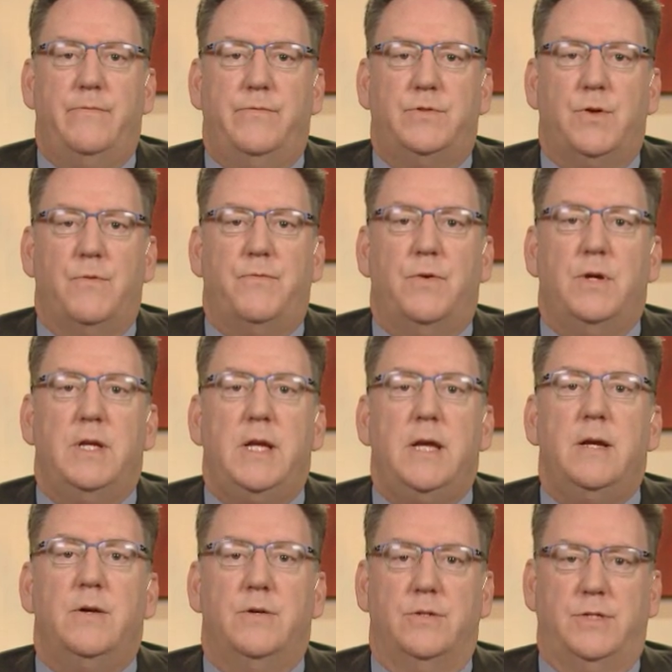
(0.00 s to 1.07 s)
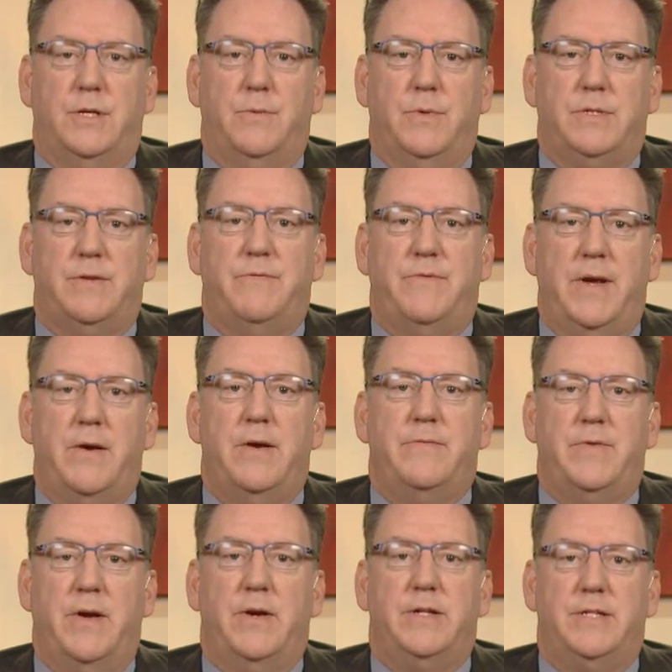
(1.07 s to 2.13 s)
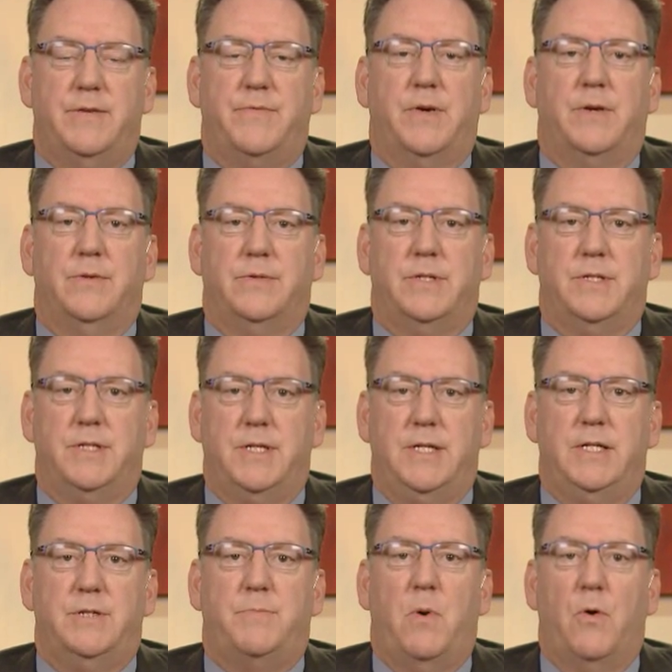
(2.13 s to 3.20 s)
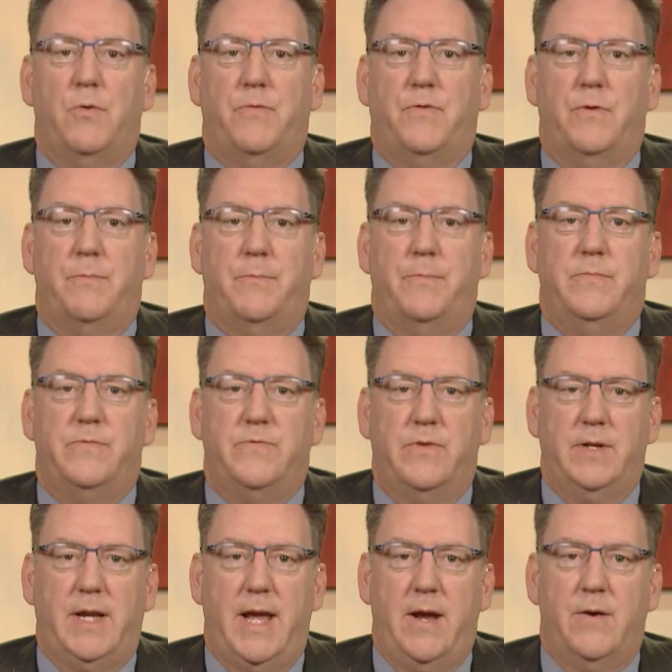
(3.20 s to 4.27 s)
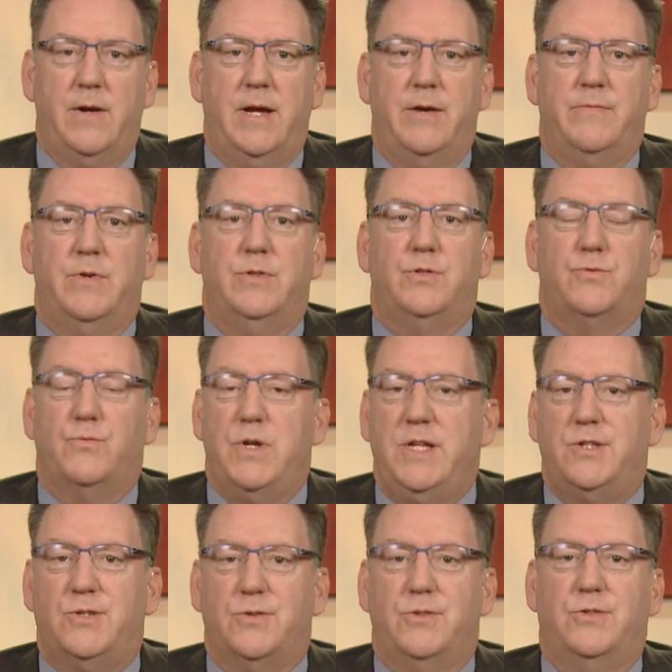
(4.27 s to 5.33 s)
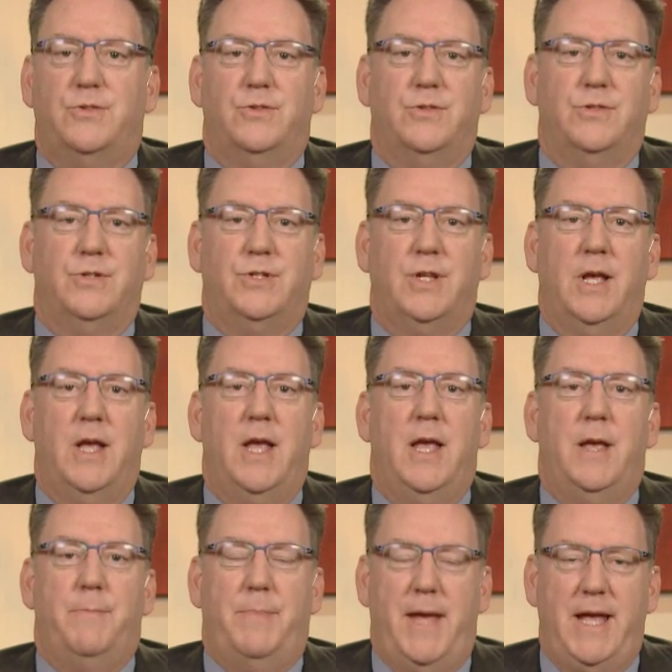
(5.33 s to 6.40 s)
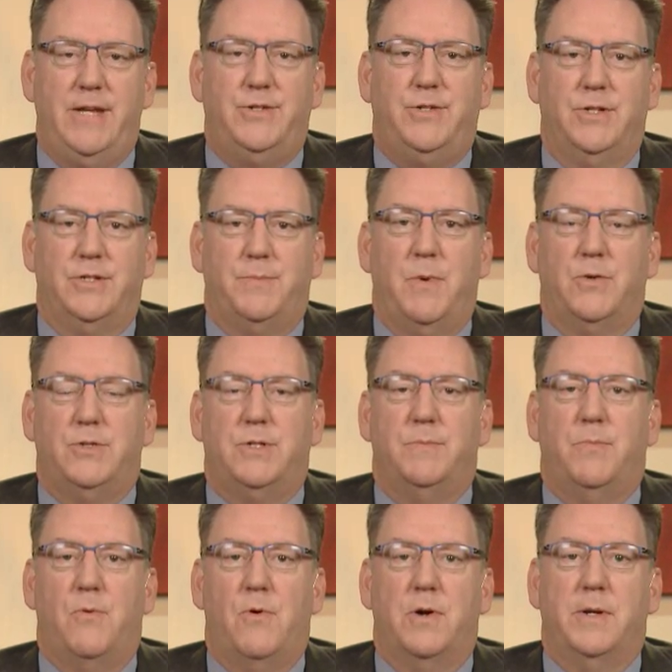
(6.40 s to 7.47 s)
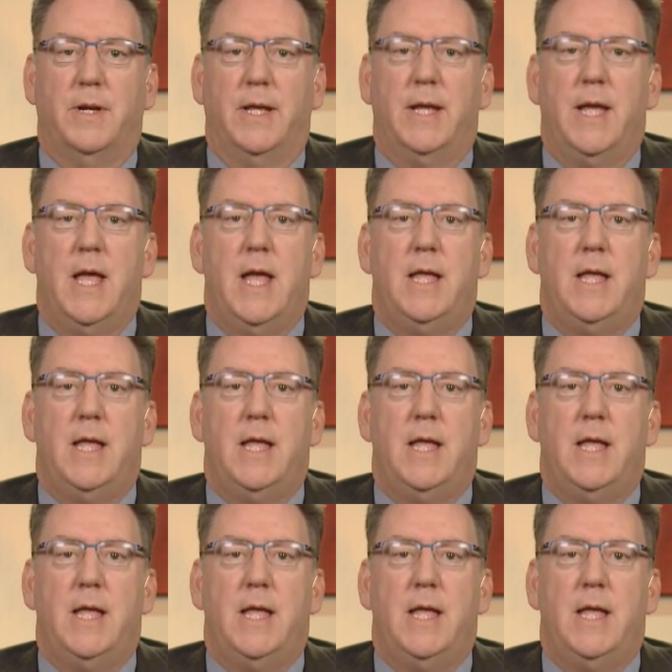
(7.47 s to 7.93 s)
So for years, it was a very, very difficult disease, both for caregivers, researchers, patients, most importantly.